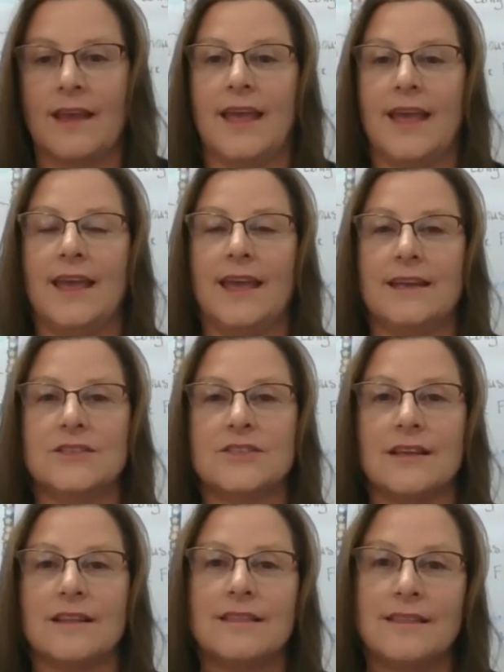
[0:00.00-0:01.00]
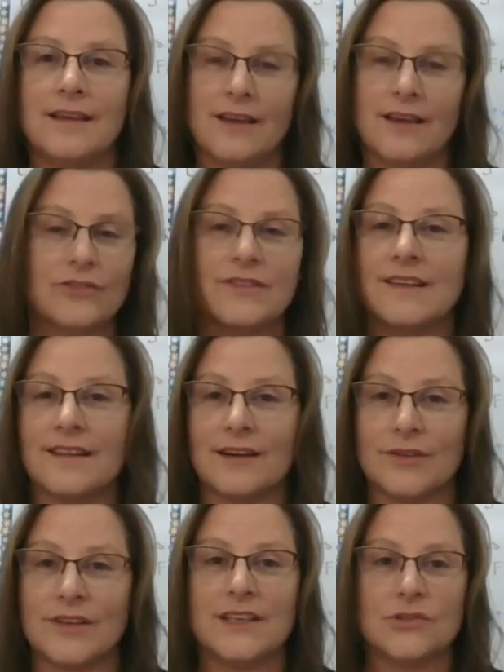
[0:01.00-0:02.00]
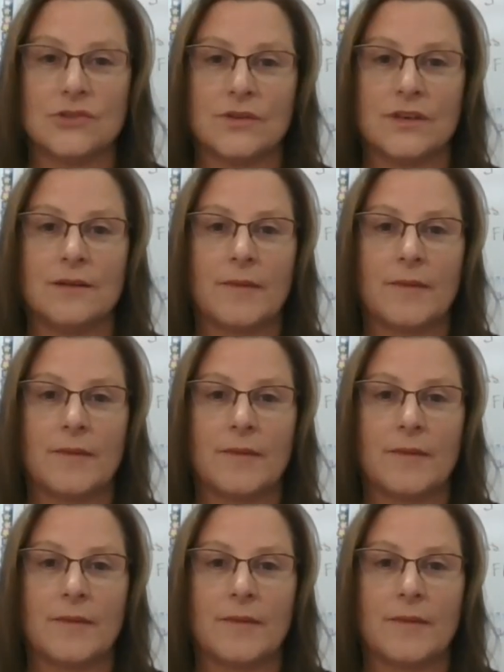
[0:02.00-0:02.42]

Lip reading: And the other thing that I really enjoyed